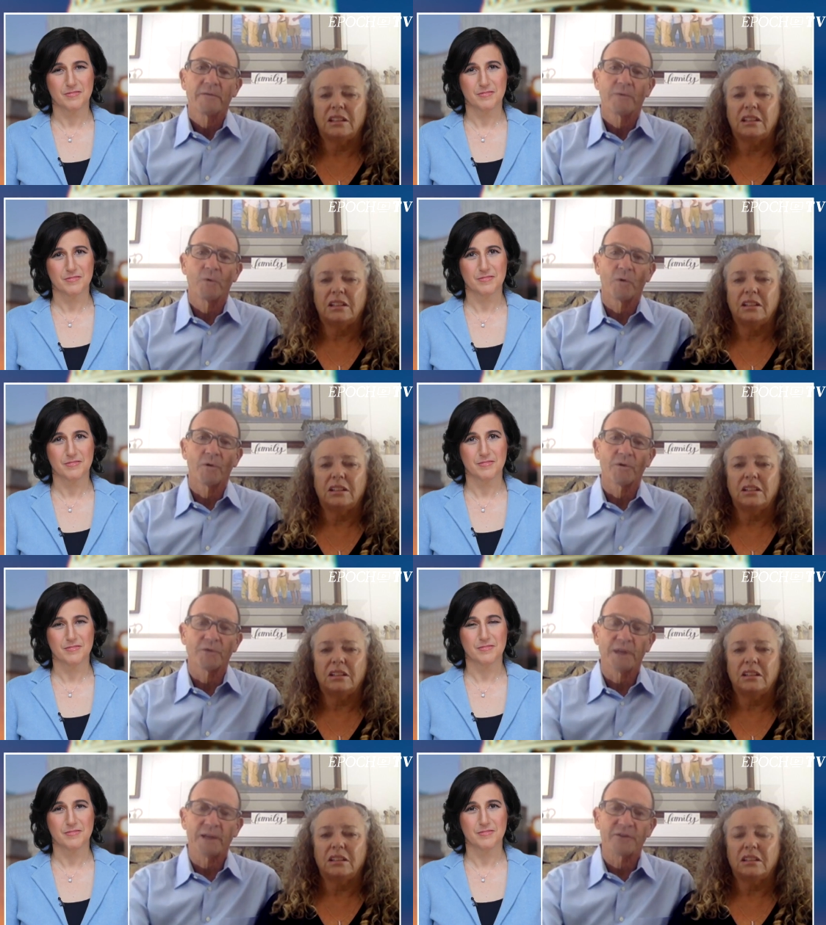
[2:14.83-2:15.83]
Speaker 1: for
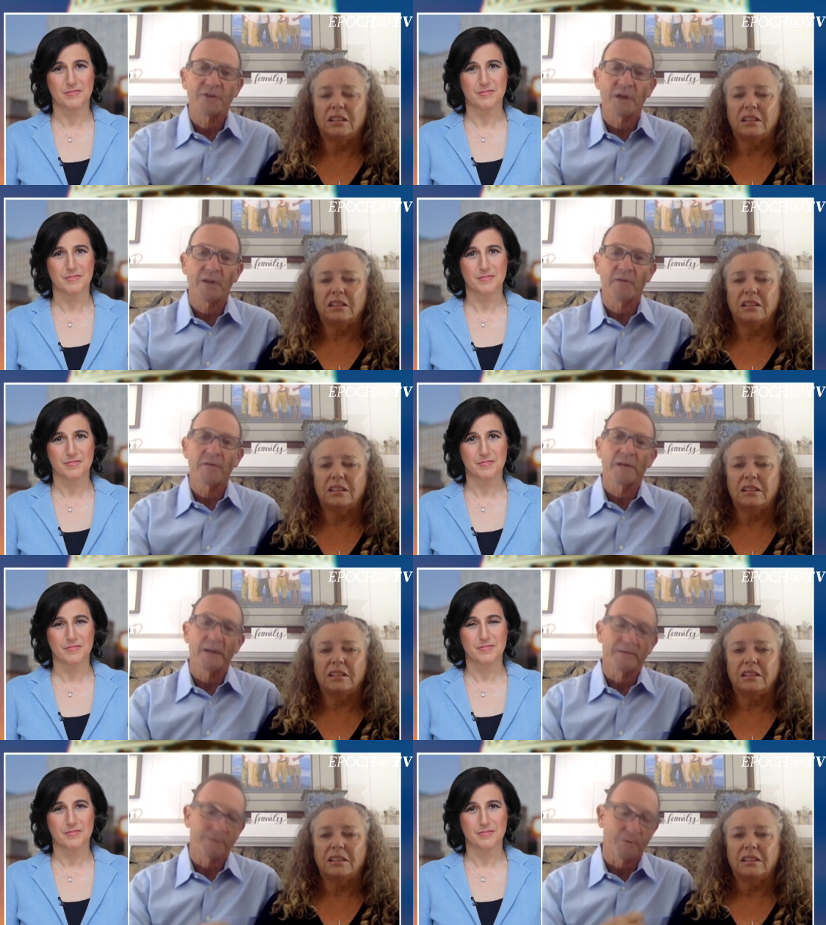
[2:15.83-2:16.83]
Lieutenant
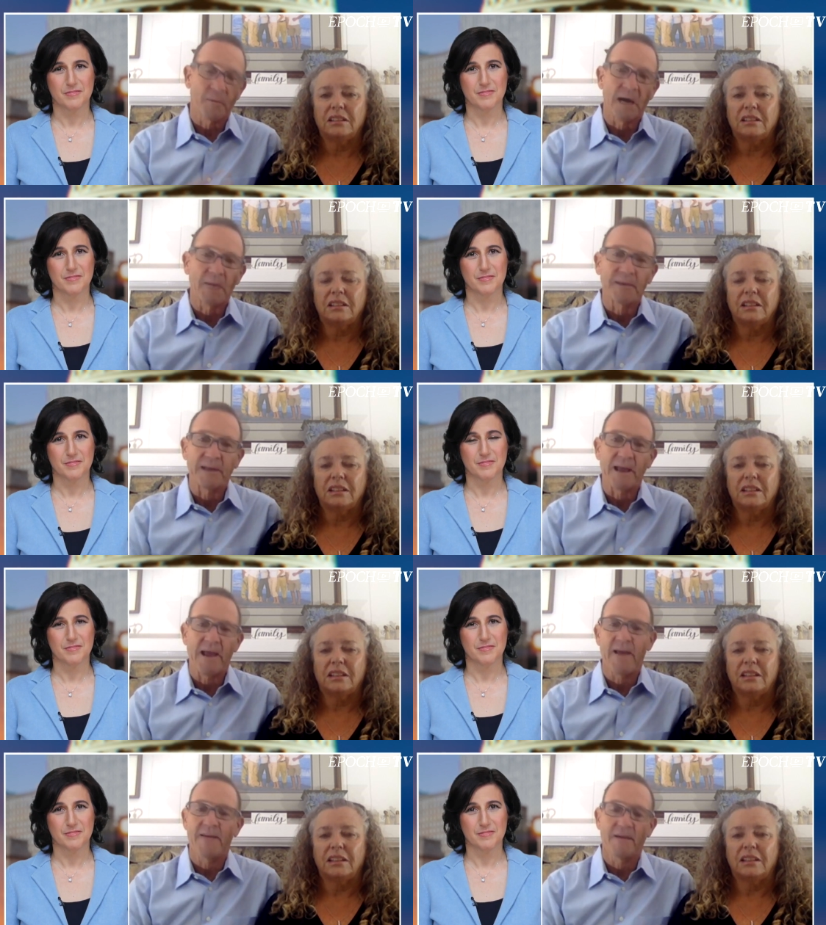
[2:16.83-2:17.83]
Scheller and for mom and
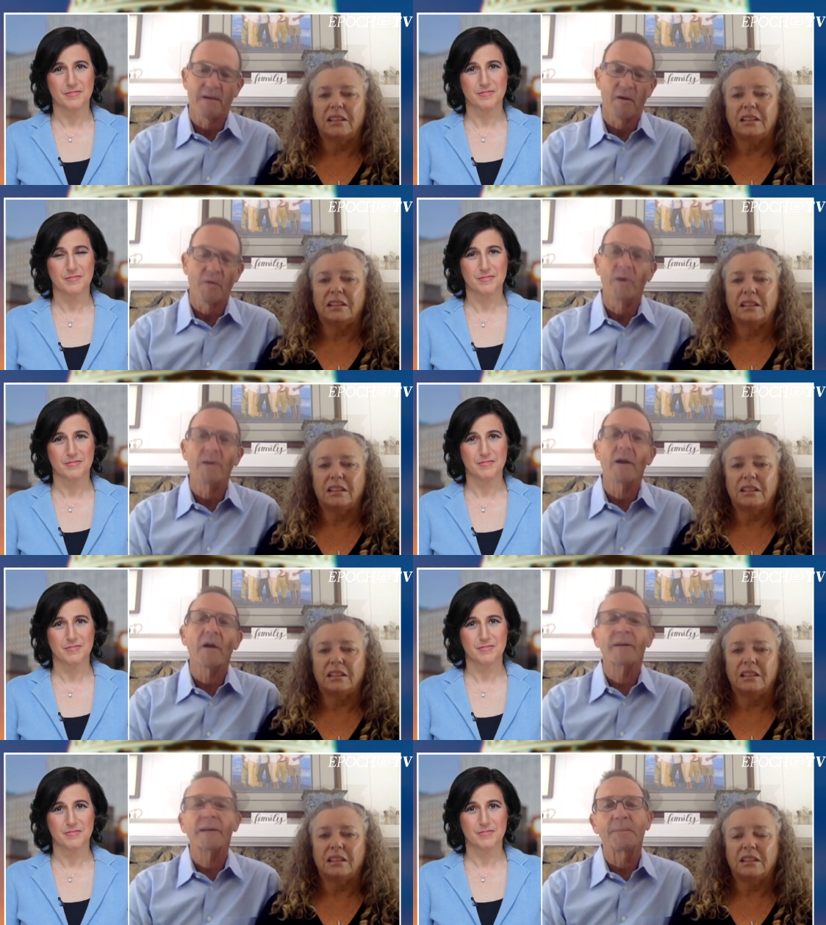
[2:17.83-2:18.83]
dad are
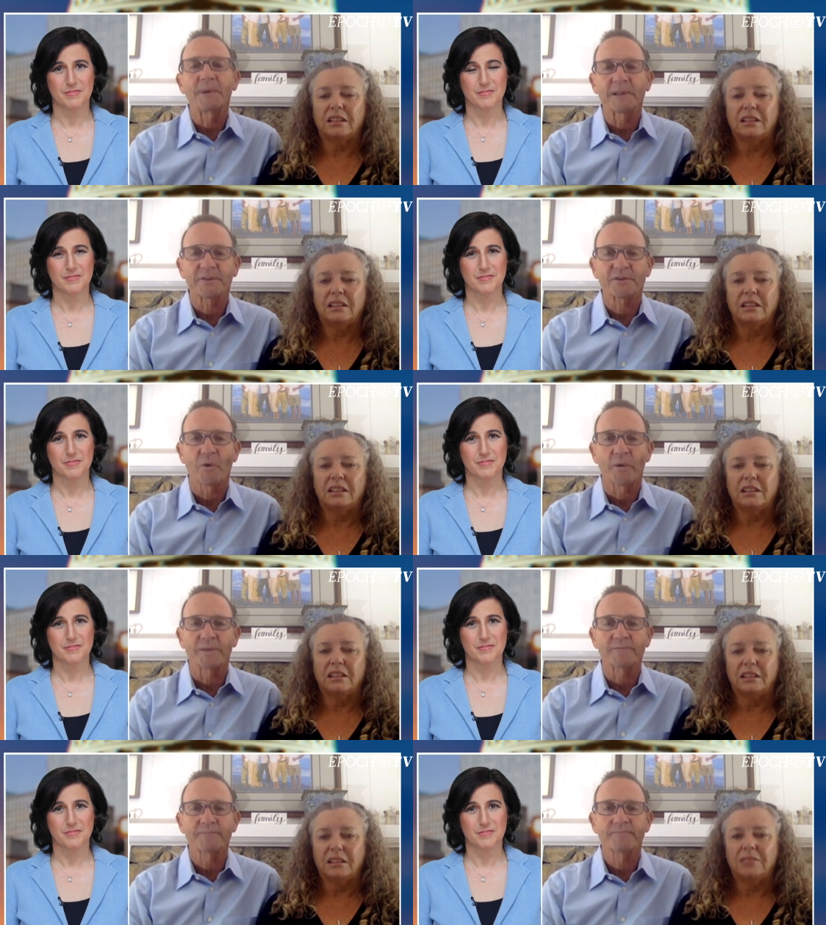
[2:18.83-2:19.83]
what are keeping us
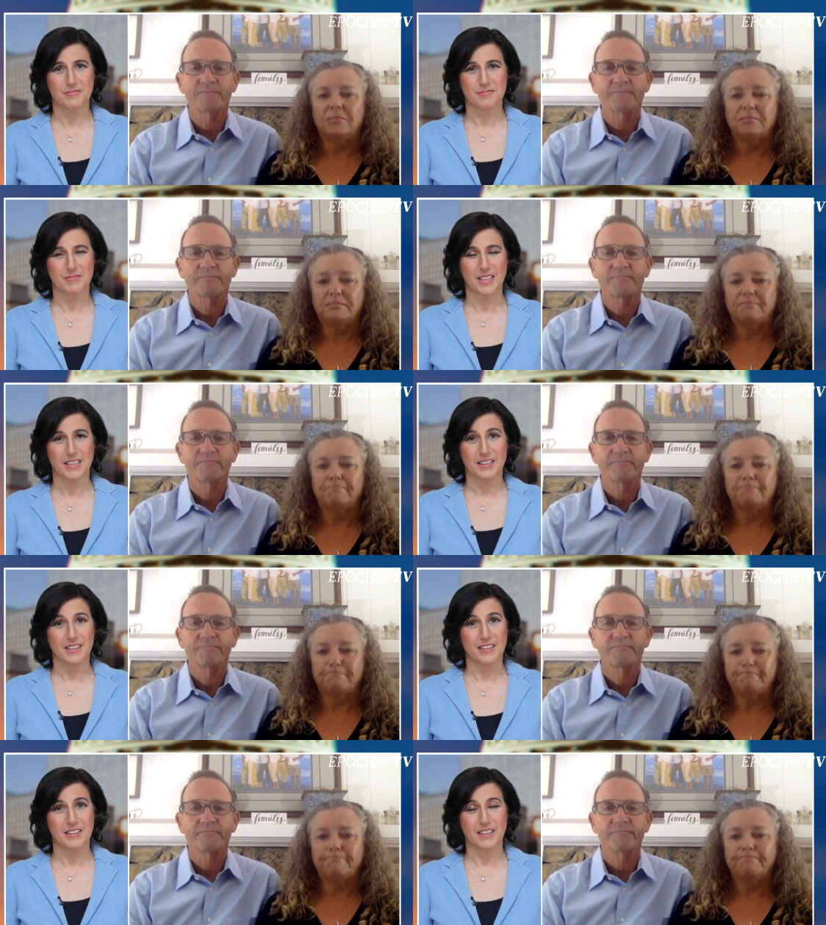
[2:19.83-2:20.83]
going.
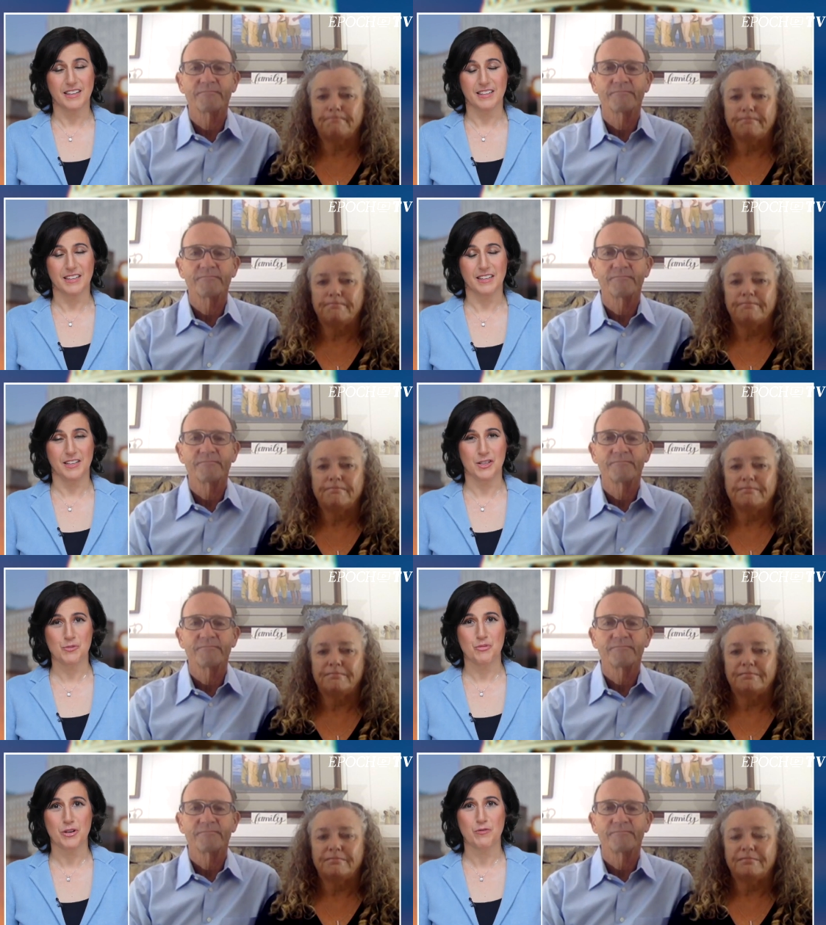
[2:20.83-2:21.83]
Speaker 2: Yeah, it
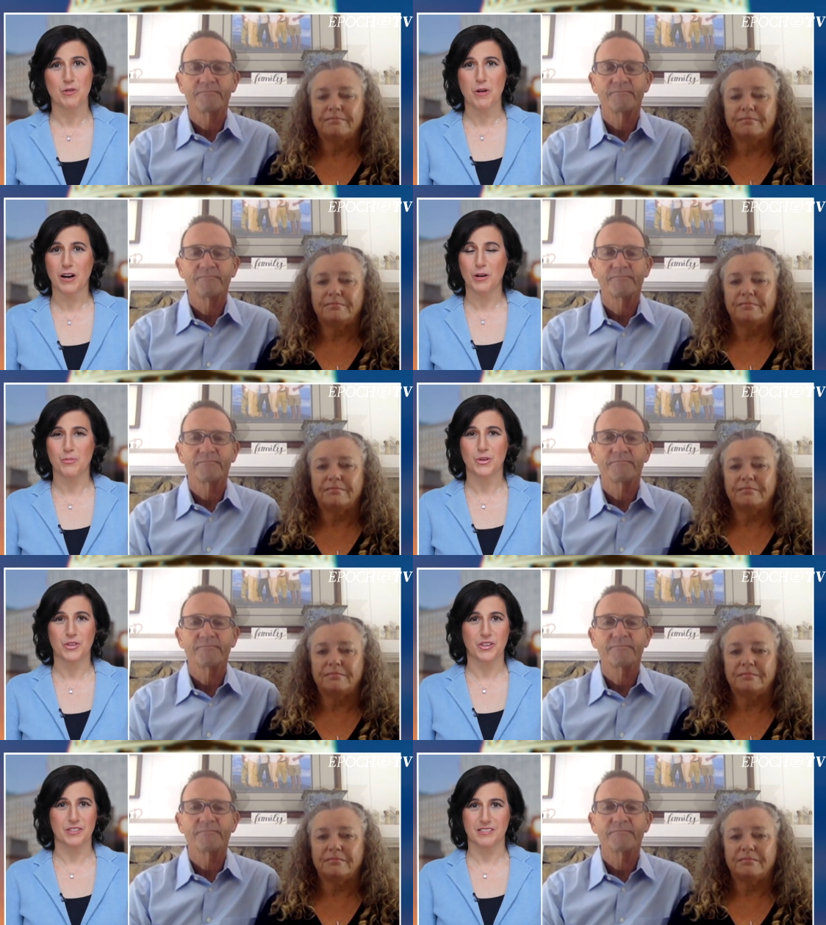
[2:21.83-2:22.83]
is pretty
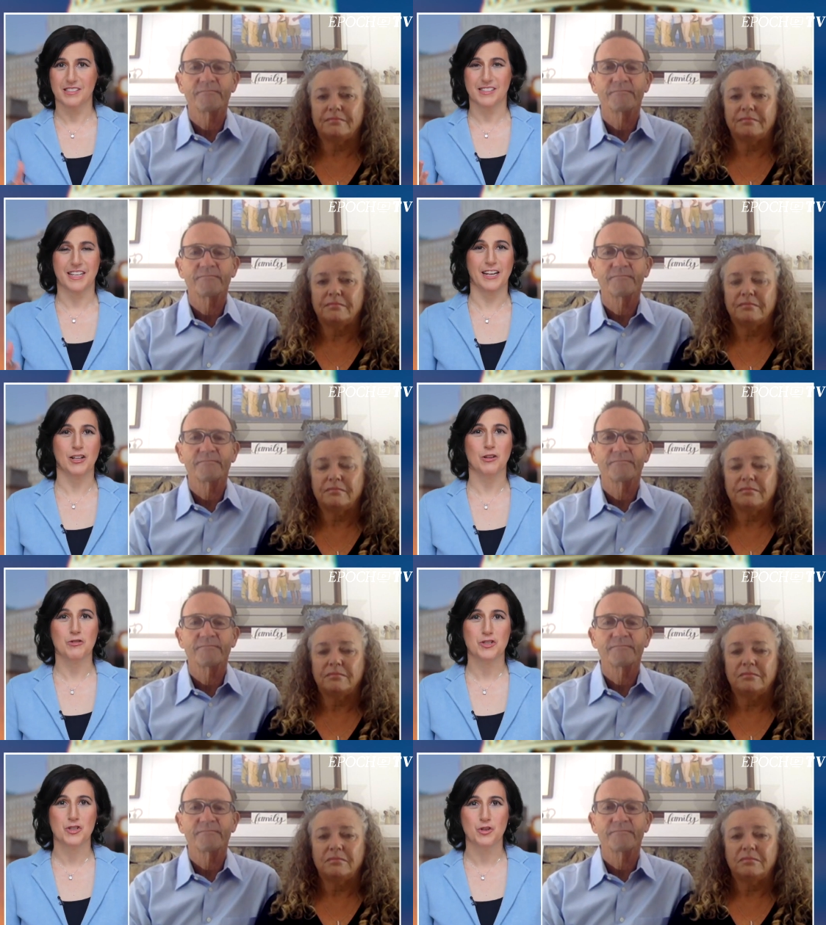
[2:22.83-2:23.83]
remarkable. it's getting
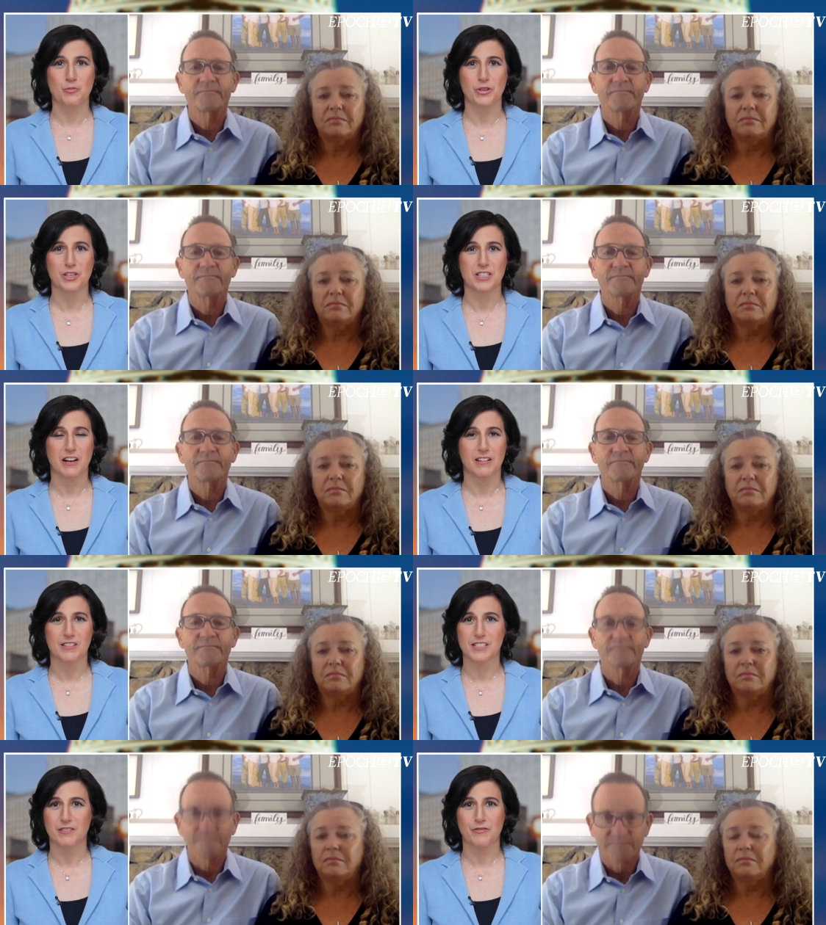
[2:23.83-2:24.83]
close to $2 million
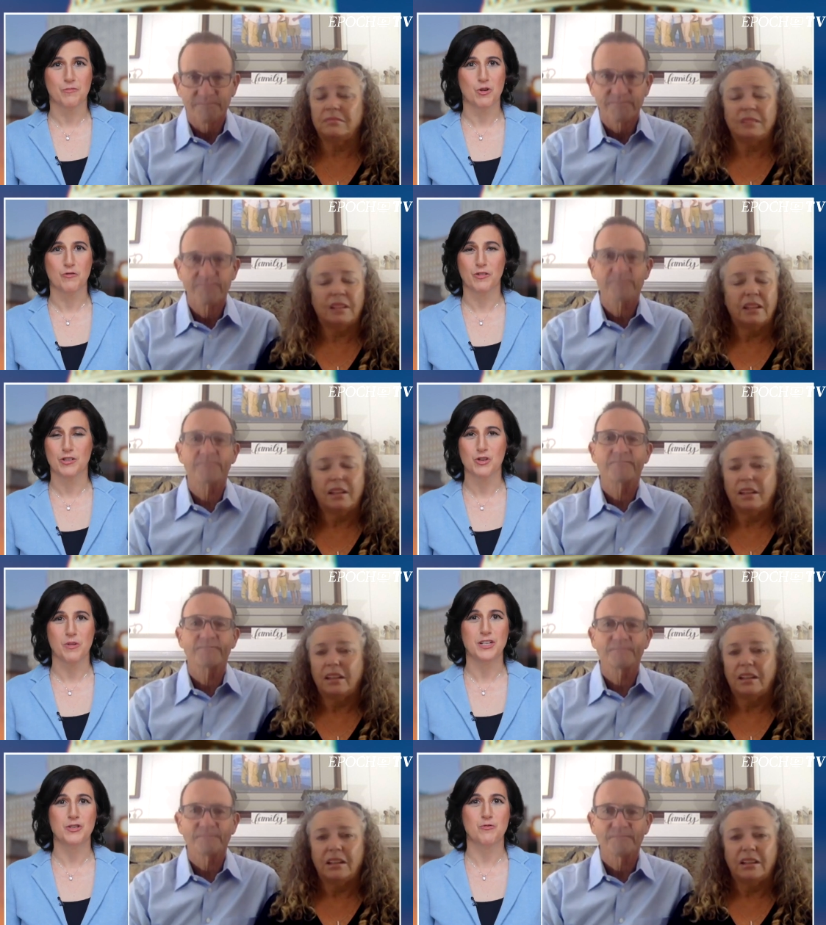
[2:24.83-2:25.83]
and from over
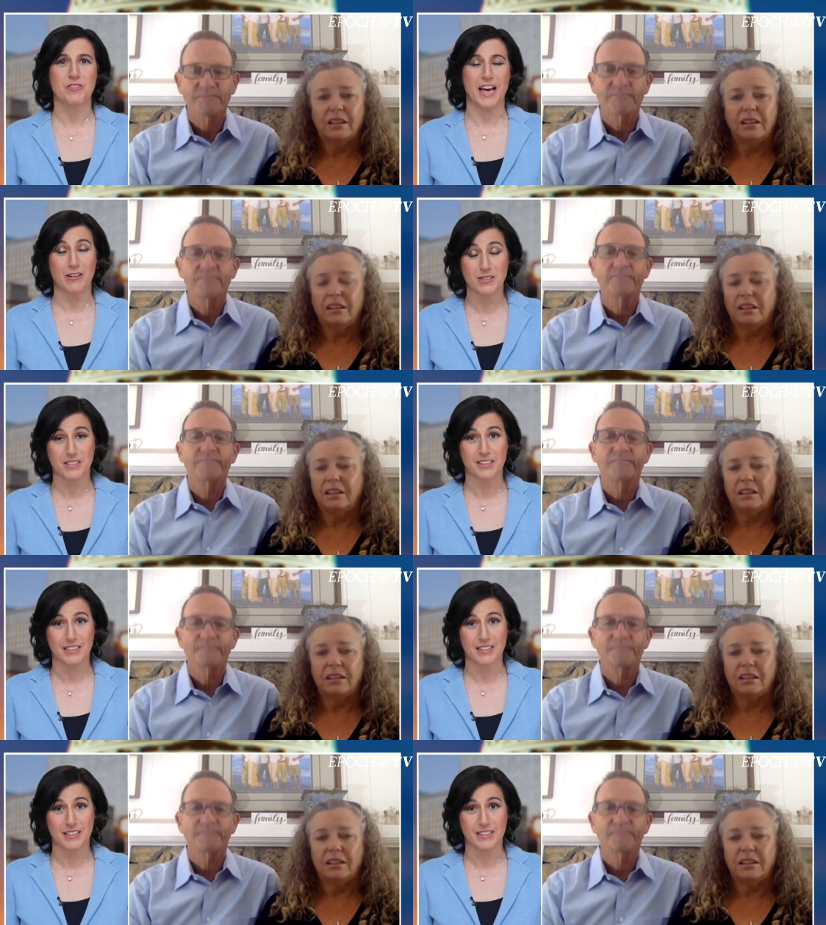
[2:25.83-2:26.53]
22,000